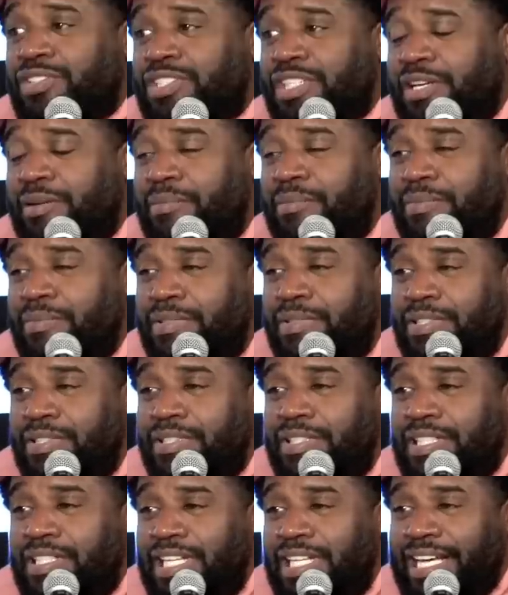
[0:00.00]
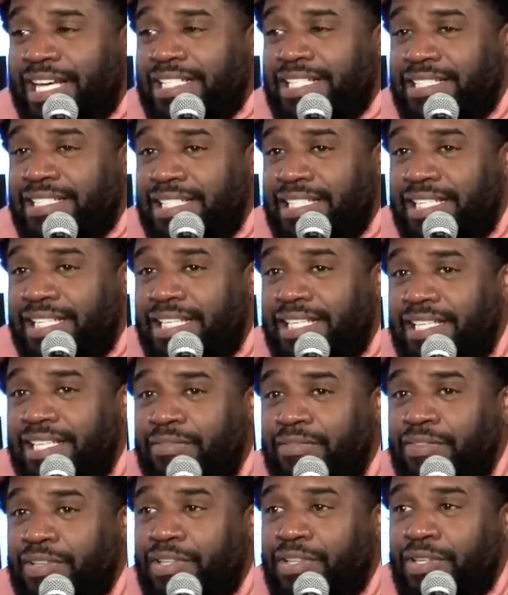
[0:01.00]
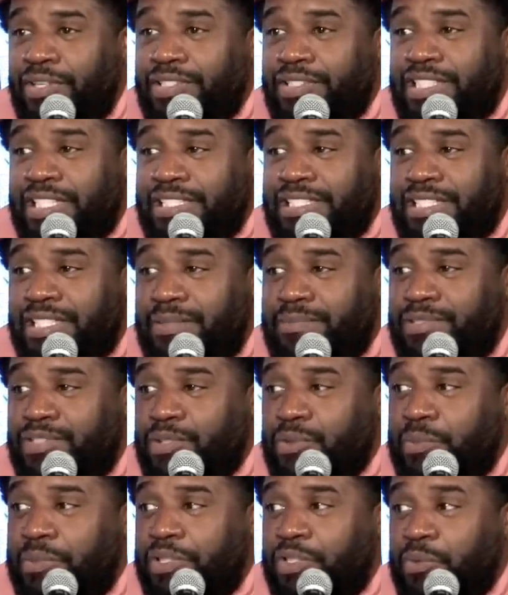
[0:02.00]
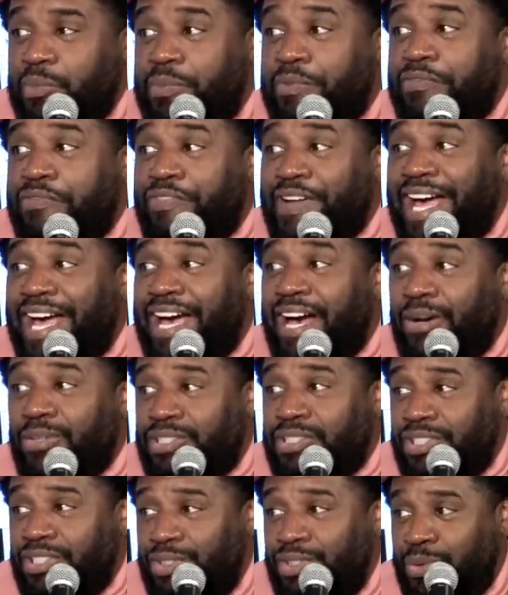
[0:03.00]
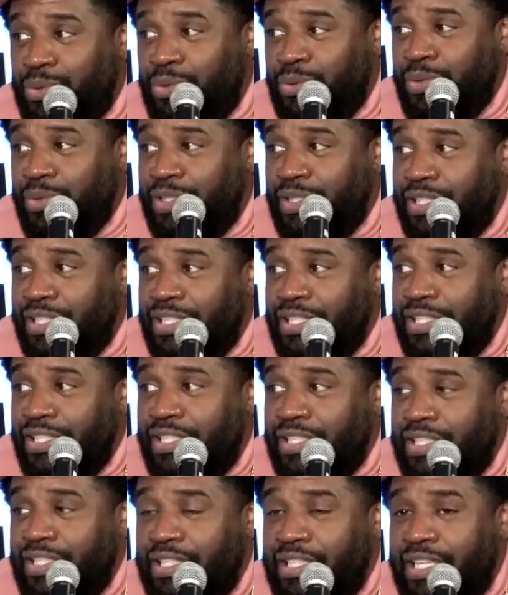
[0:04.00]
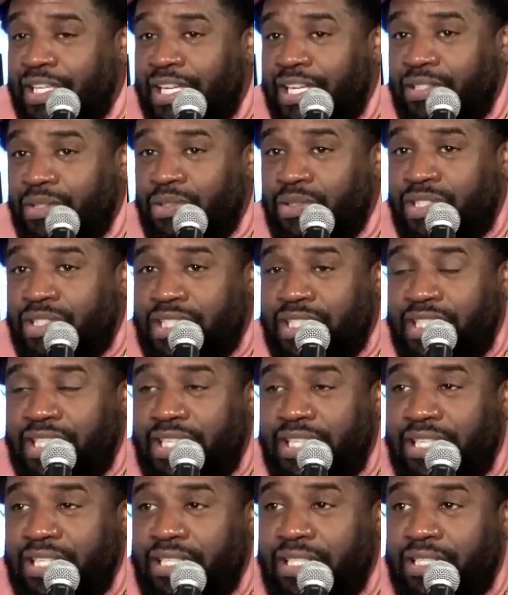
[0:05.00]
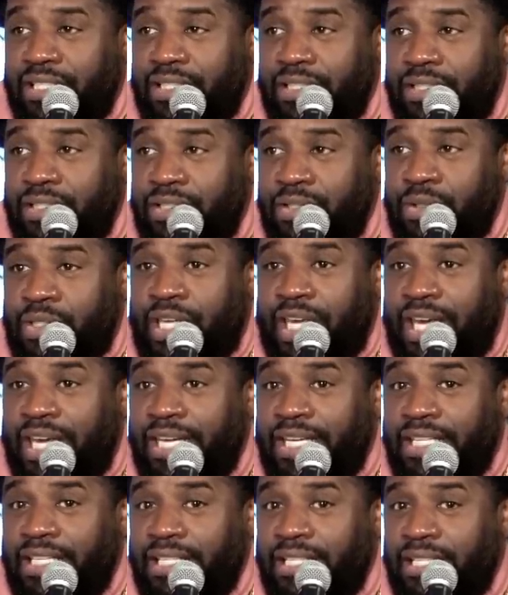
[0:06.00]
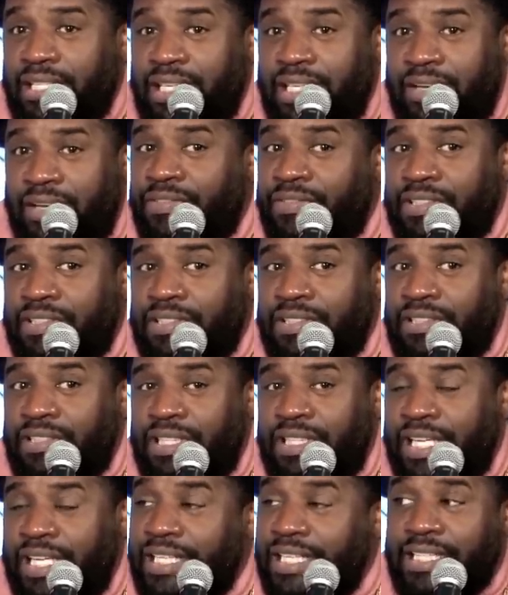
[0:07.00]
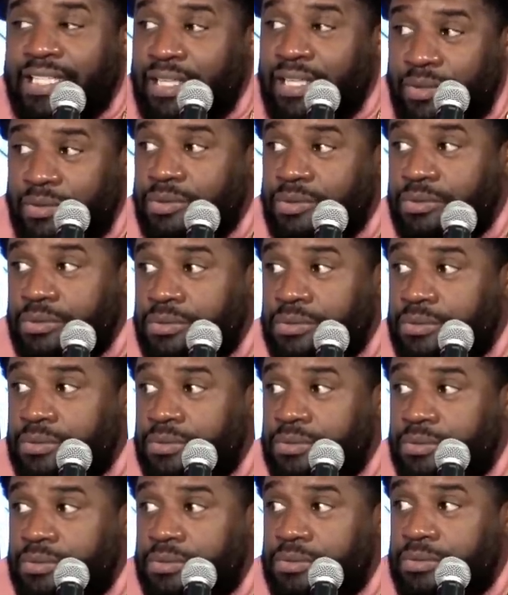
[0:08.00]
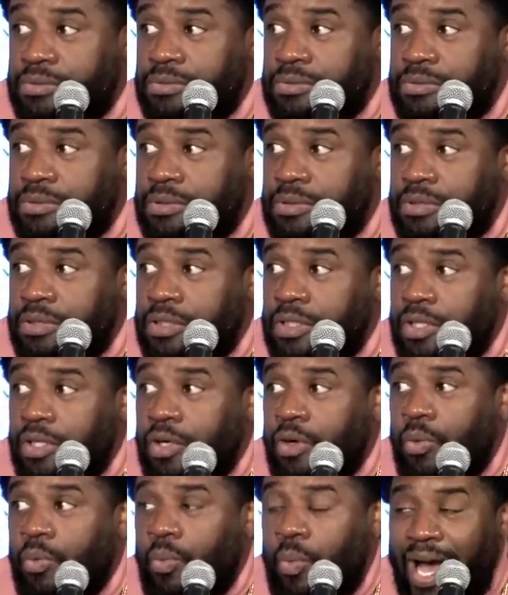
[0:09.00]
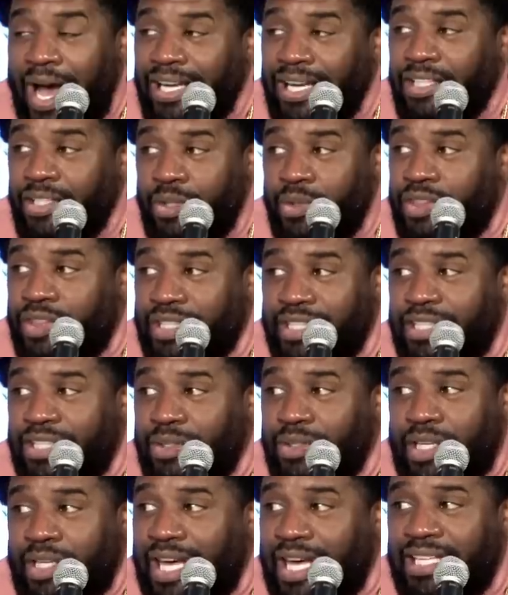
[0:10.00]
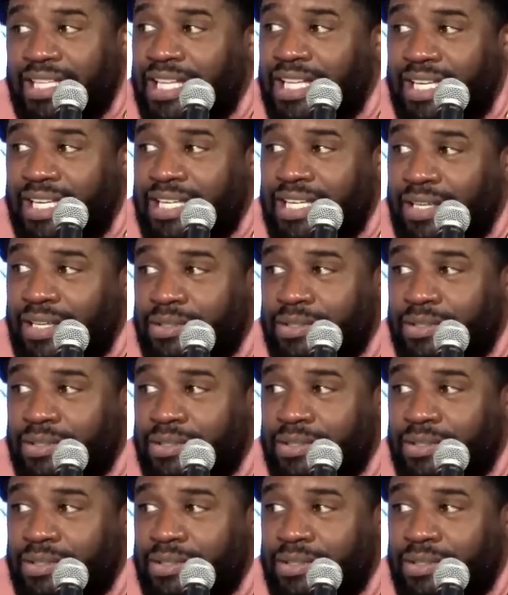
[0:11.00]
me ask you something like I said, if a girl say something super duper foul to you, and you said you can't never let it go, yeah, why do you think you can't